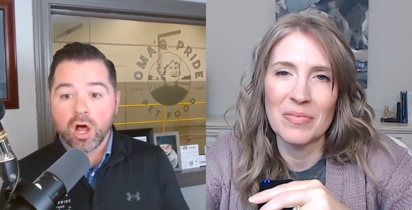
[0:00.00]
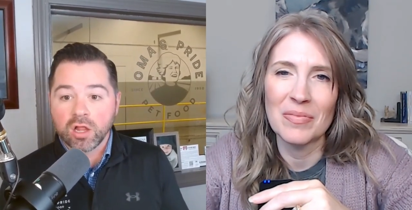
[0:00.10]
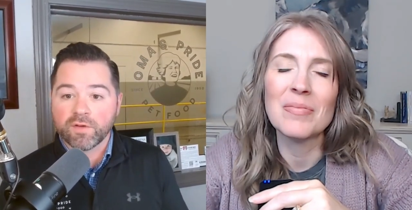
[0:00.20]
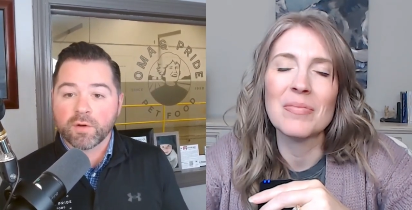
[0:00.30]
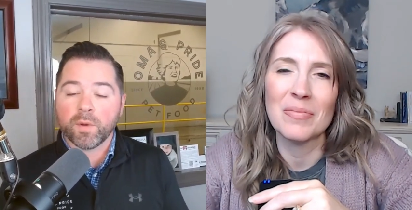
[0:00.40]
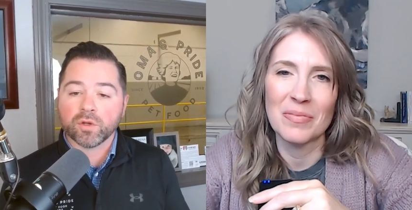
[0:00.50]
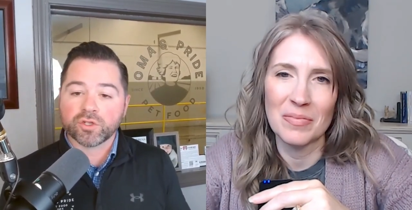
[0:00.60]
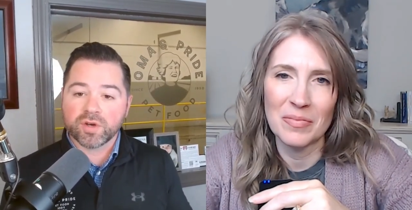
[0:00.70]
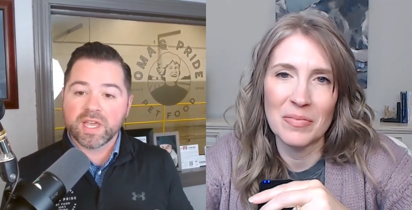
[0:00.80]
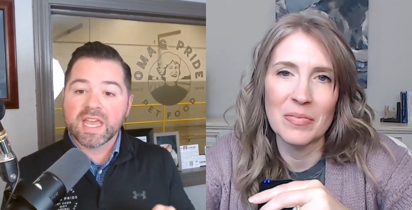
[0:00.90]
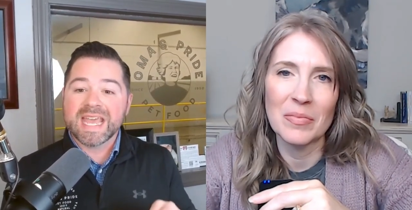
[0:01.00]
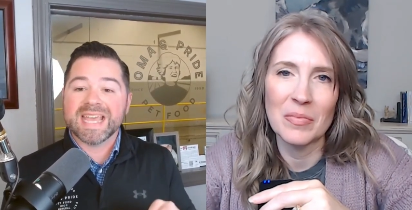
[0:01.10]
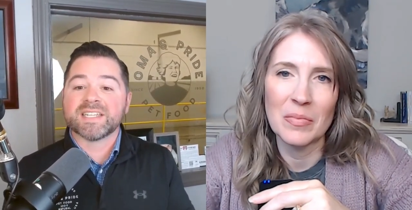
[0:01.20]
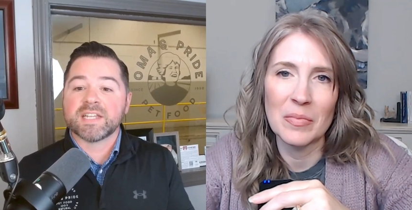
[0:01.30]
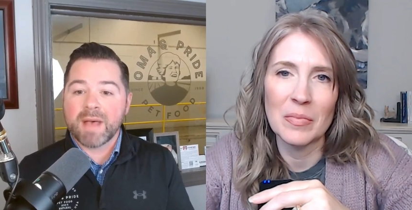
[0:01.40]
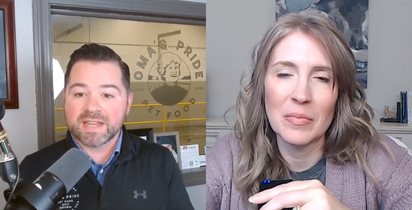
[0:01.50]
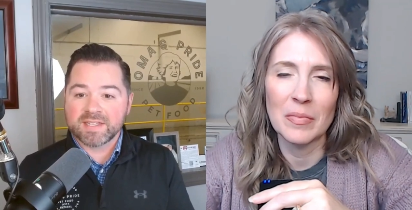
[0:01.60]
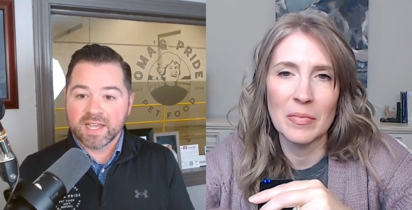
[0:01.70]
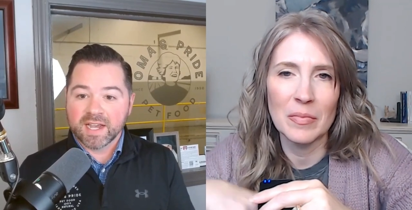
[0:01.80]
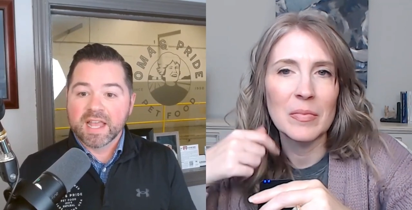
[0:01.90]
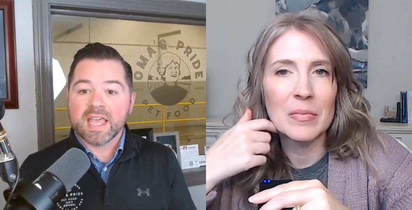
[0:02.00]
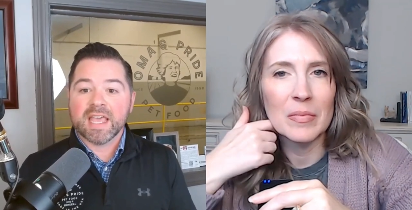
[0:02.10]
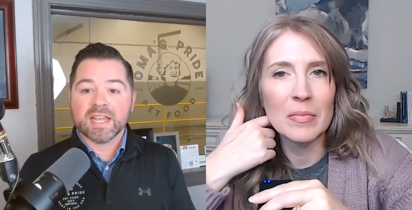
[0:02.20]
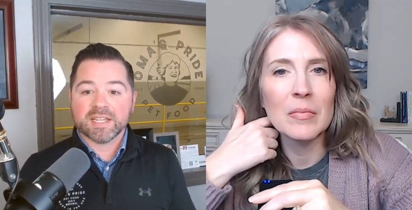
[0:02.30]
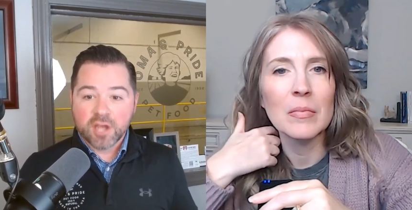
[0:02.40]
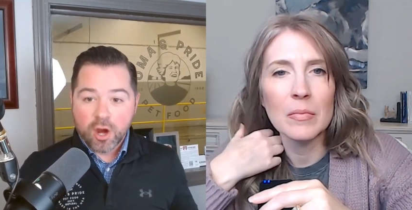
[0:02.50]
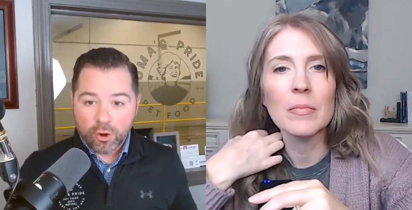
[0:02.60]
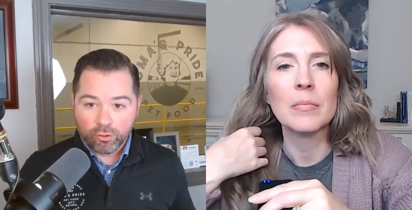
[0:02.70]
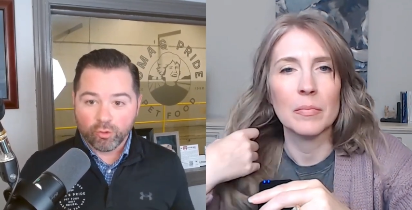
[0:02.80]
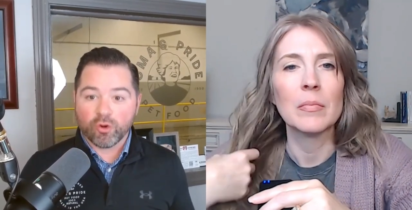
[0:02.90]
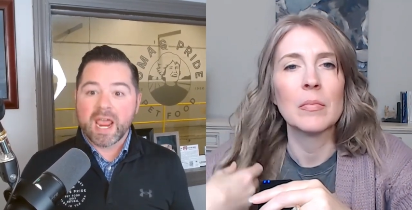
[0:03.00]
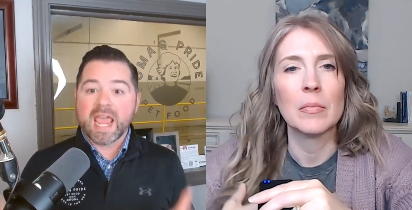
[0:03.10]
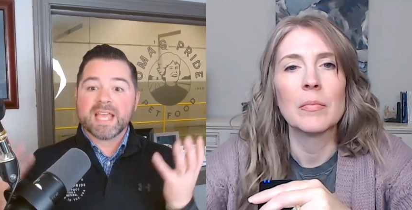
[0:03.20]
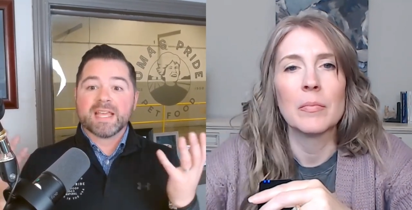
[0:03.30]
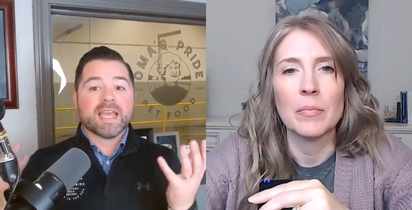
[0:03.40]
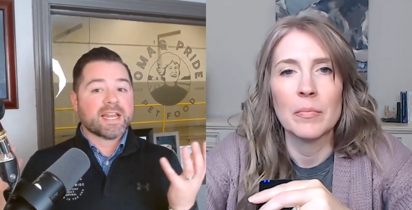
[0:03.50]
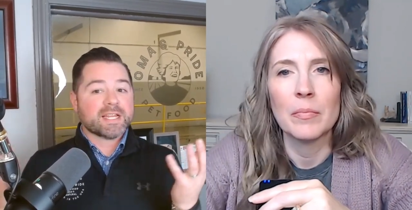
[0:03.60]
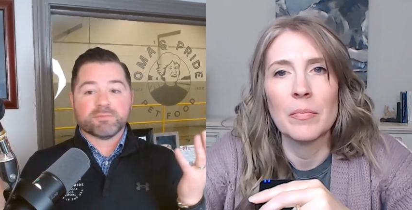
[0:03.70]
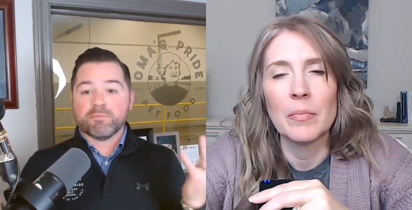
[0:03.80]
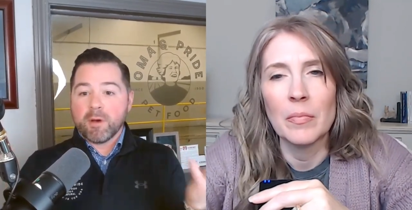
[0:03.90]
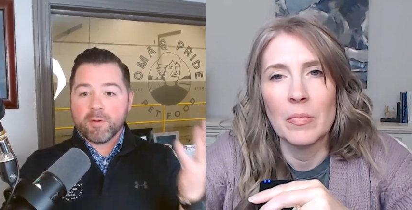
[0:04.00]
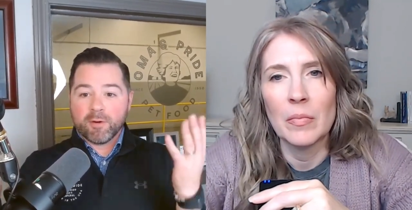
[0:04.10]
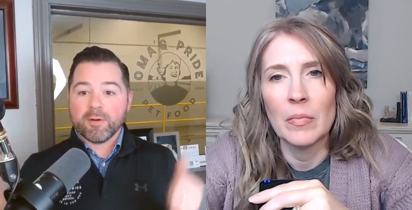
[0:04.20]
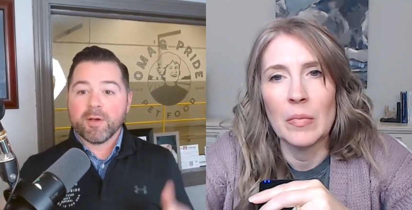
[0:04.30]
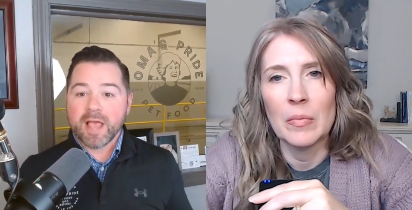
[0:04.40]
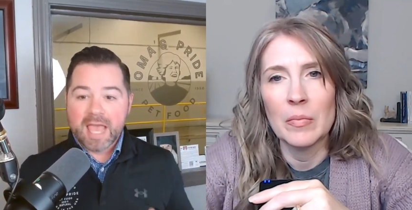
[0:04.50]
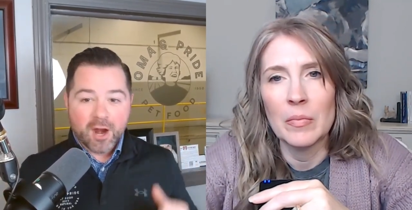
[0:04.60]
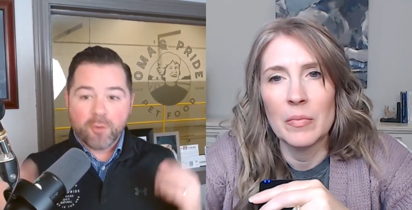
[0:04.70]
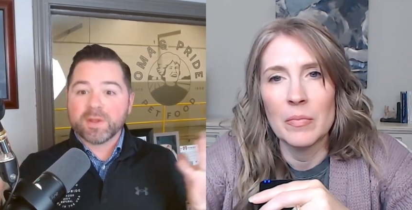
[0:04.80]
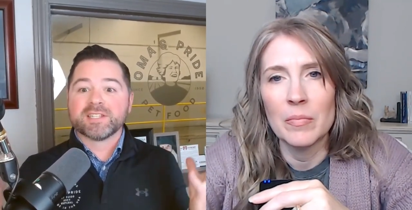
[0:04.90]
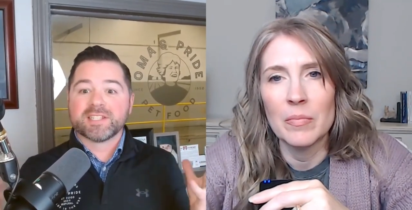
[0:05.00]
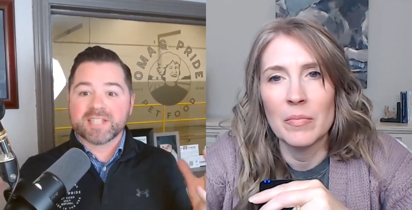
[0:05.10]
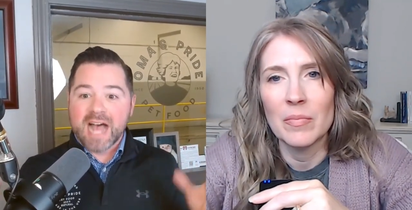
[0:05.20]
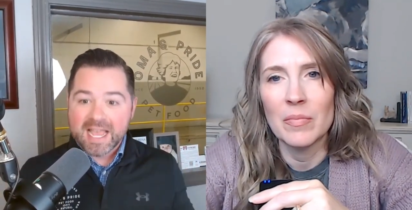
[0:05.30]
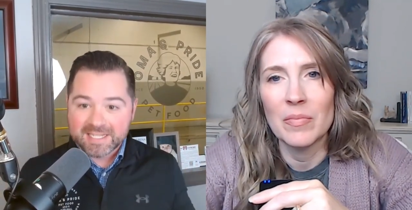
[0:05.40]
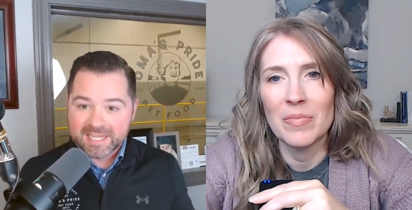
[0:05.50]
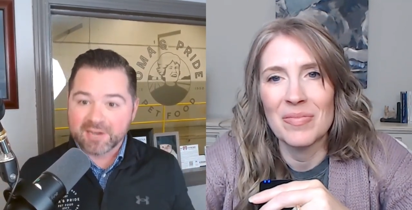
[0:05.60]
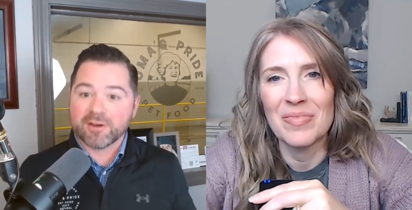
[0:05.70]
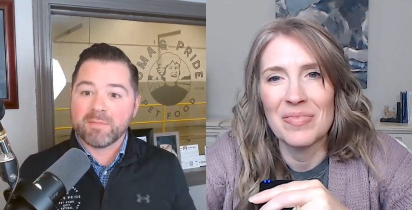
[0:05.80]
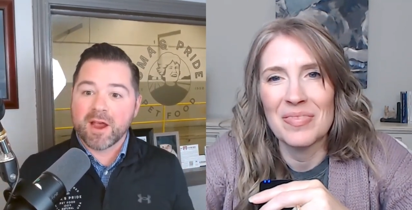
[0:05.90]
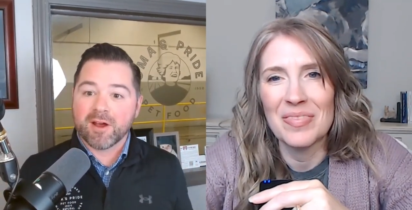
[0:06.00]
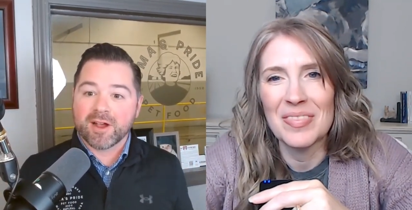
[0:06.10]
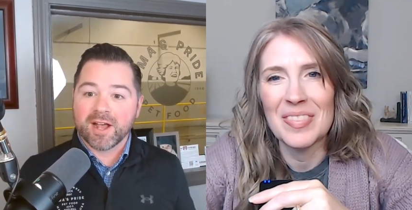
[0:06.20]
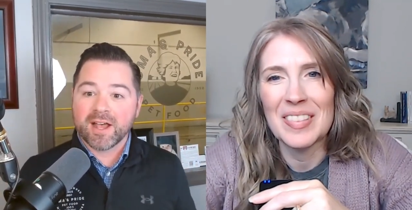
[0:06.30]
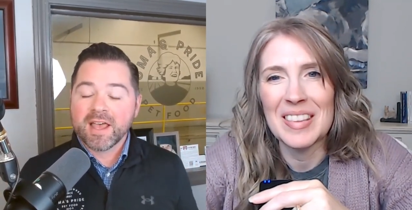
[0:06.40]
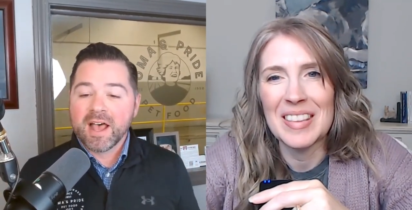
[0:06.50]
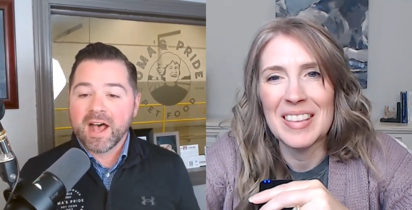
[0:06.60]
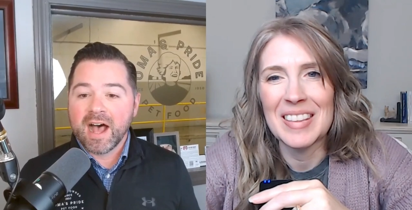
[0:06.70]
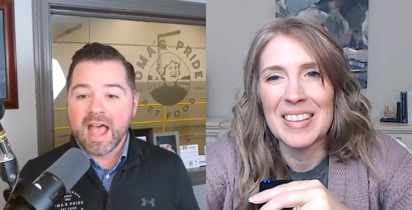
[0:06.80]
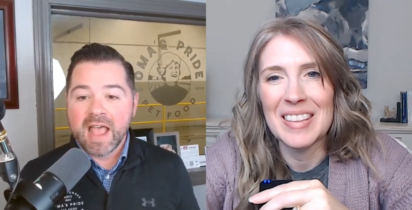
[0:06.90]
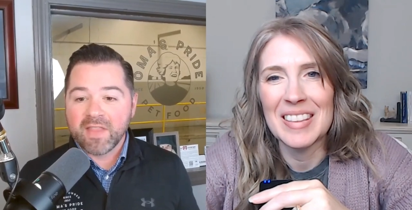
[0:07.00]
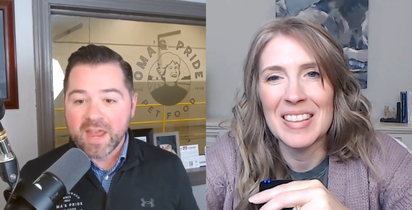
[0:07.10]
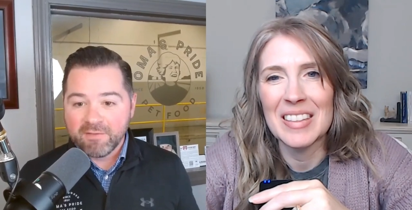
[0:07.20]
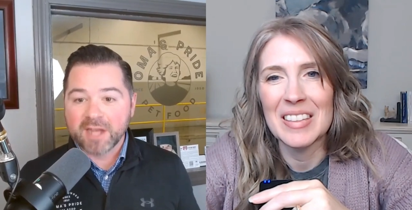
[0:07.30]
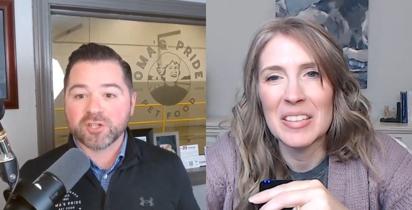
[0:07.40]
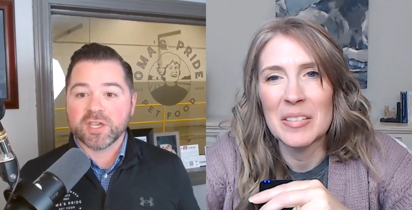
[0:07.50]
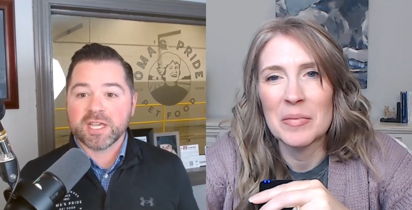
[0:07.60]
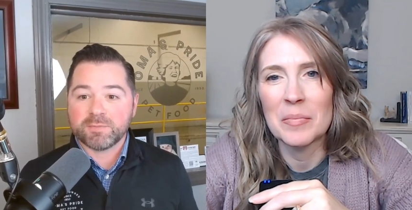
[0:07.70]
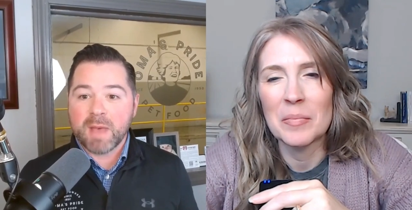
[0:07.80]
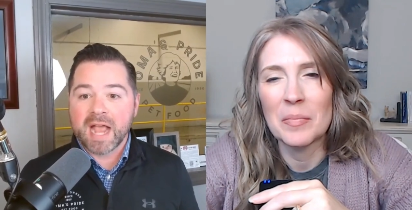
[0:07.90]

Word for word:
Speaker 1: all of our poultry is domestic. It is great. It opens its eyes here in America, and then eventually it's